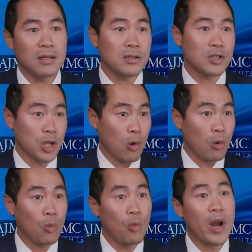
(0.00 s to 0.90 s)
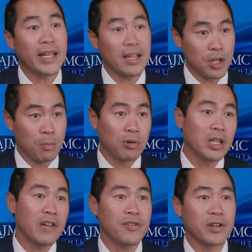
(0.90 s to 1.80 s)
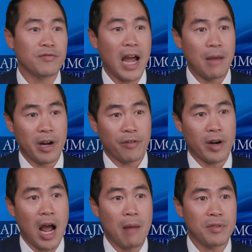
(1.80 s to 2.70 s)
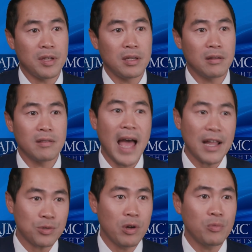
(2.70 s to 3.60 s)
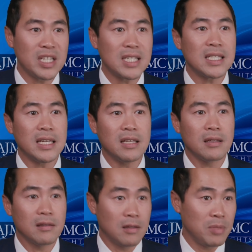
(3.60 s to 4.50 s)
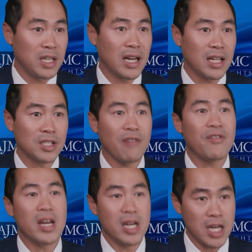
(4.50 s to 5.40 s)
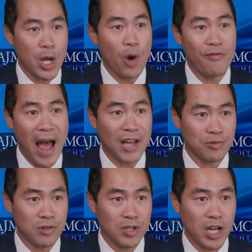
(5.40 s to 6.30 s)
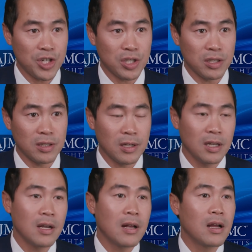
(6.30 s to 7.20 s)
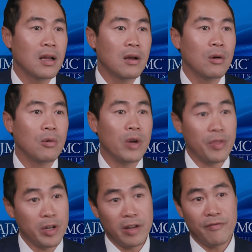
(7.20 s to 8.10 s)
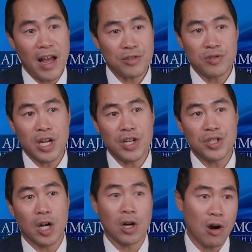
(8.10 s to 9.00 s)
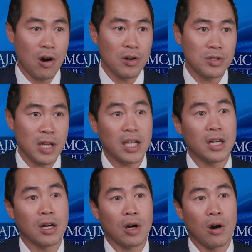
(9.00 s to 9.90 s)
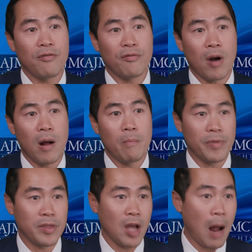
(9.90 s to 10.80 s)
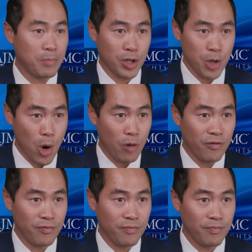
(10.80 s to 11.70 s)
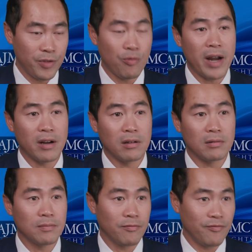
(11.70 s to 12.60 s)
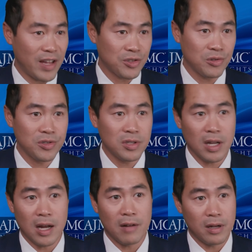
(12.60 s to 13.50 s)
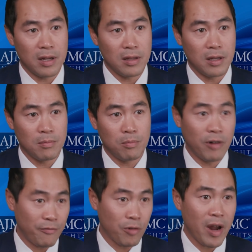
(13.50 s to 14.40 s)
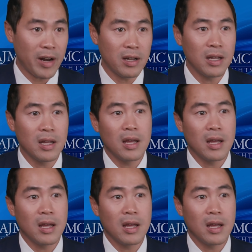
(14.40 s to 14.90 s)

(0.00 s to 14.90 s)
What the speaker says: So when it gets to proliferative diabetic retinopathy, that's when we see the beginnings of neovascularization. When the neovascularization occurs, it can occur from the optic nerve, the retinal vessels in the peripheral retina,